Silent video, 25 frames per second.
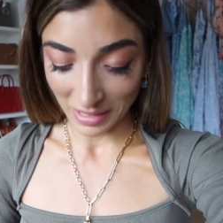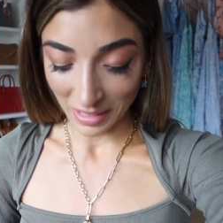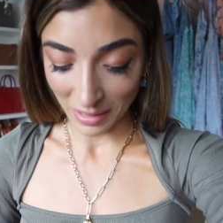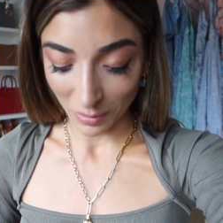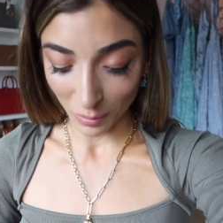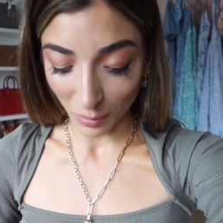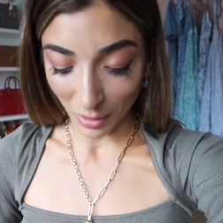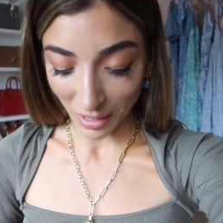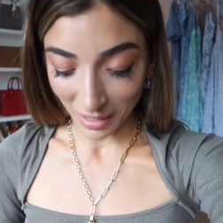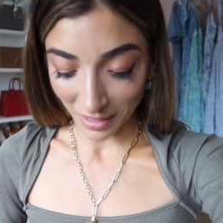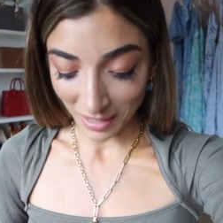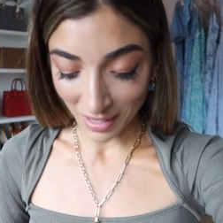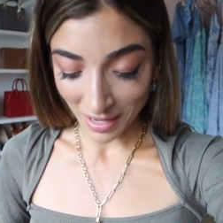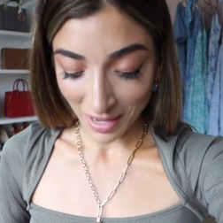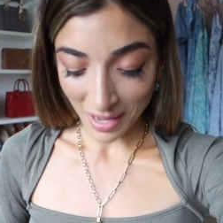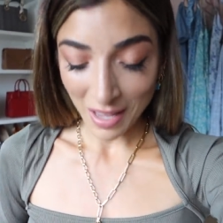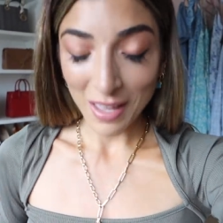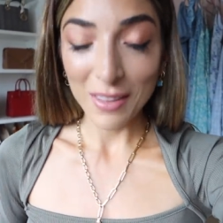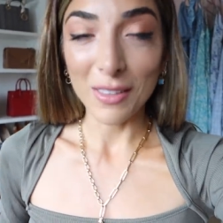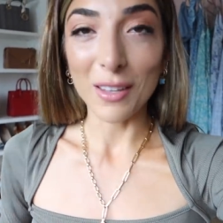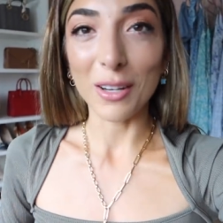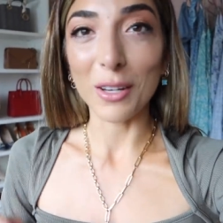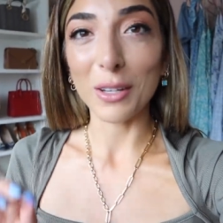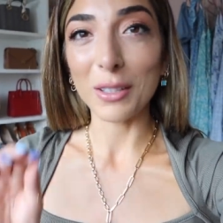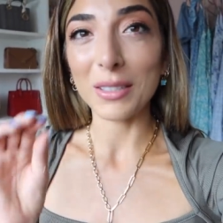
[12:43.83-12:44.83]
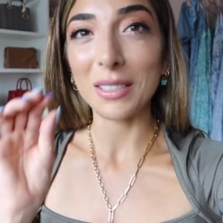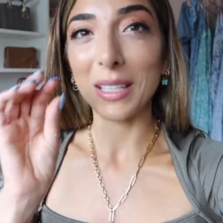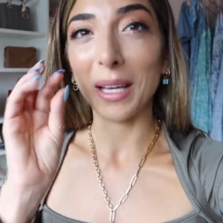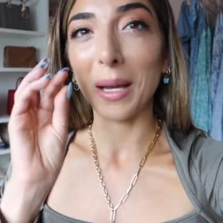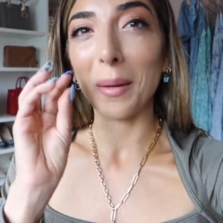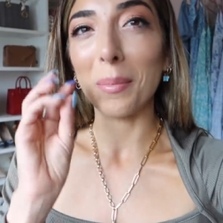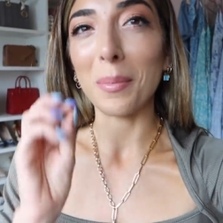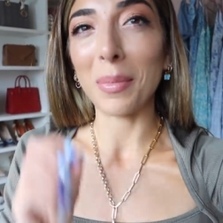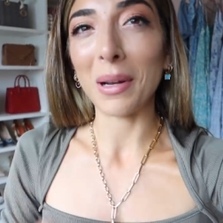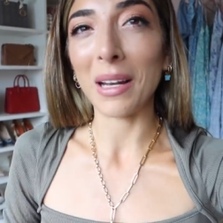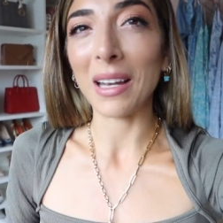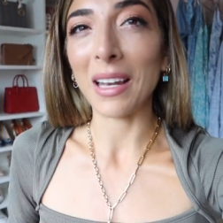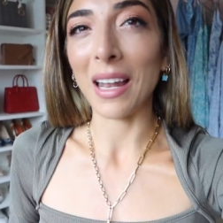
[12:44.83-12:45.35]
There's one that looks like
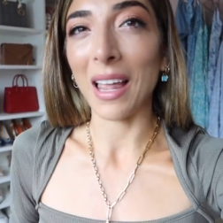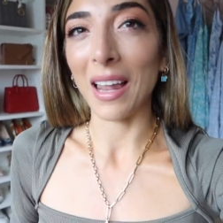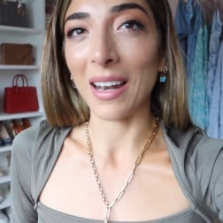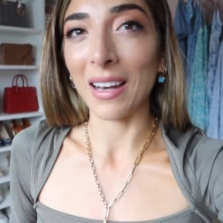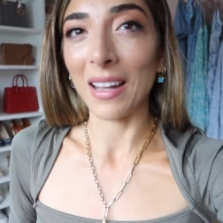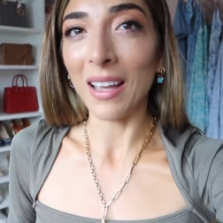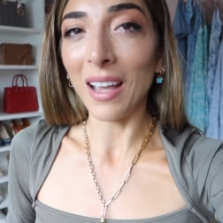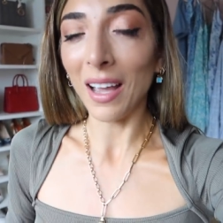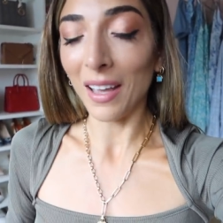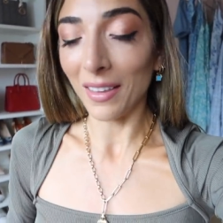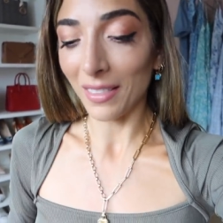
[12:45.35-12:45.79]
a planet.